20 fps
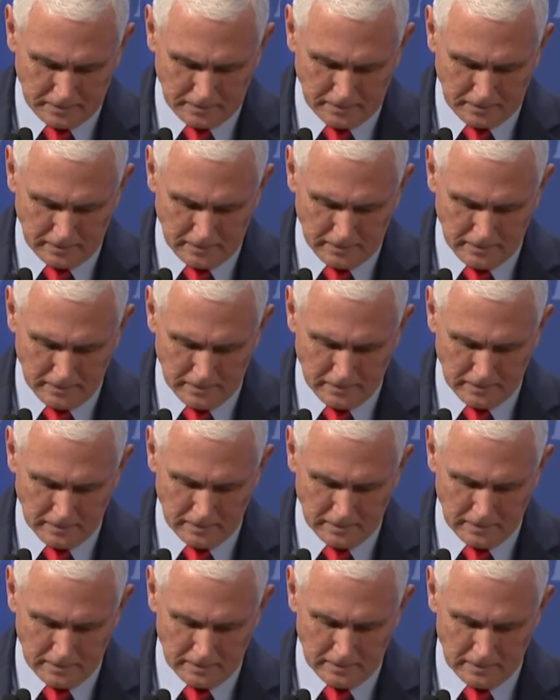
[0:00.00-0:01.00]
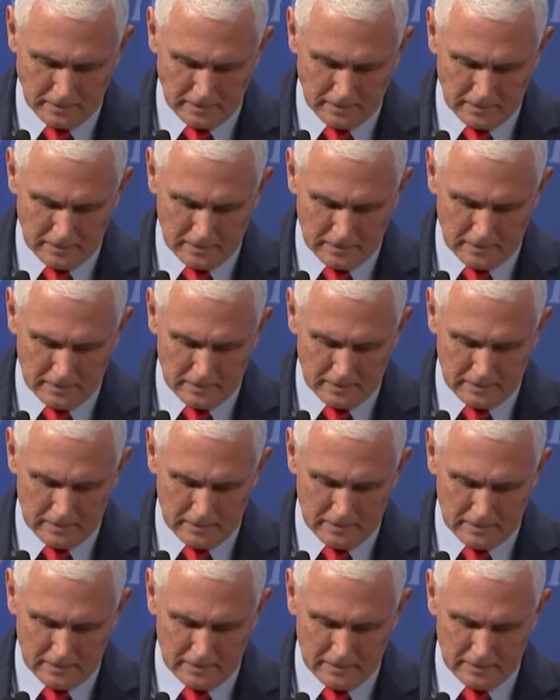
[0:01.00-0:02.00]

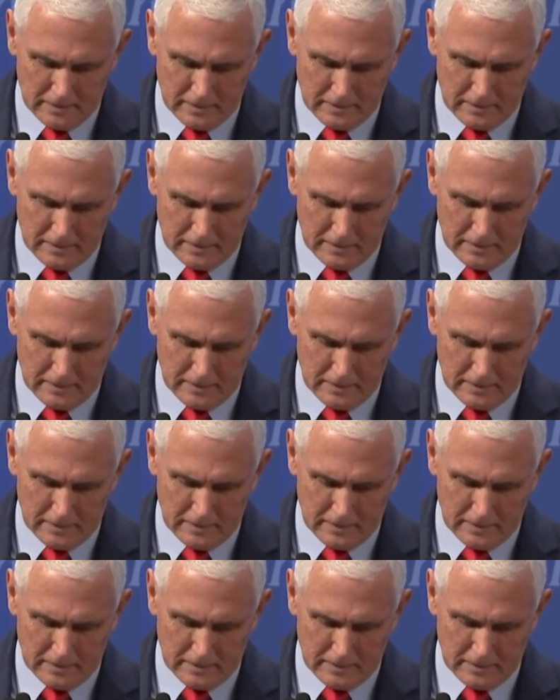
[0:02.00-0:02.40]
(silence)